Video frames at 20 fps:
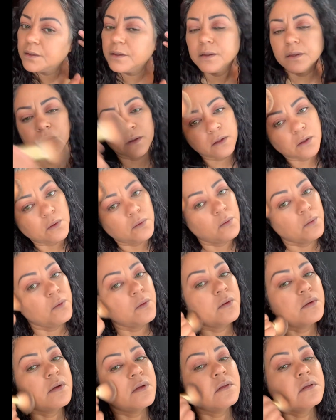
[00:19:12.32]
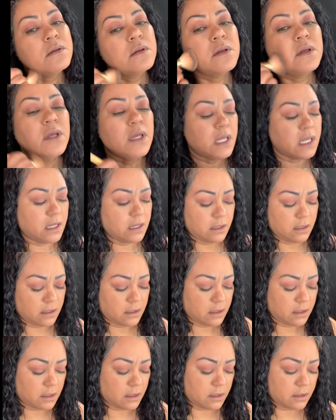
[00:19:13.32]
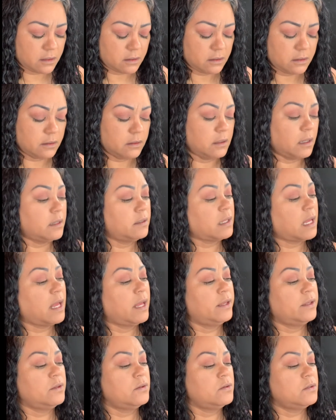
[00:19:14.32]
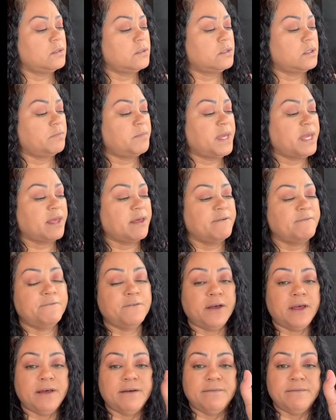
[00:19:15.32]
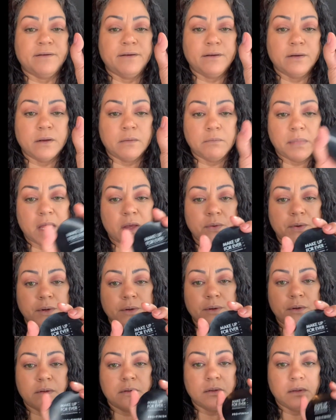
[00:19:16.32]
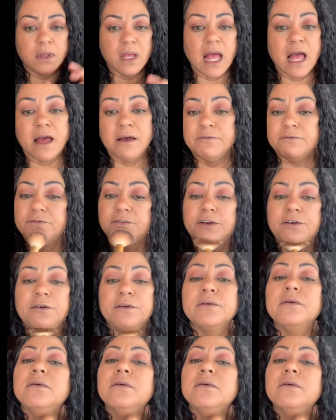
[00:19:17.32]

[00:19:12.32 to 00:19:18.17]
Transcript: you know. And I use the Makeup Forever powder after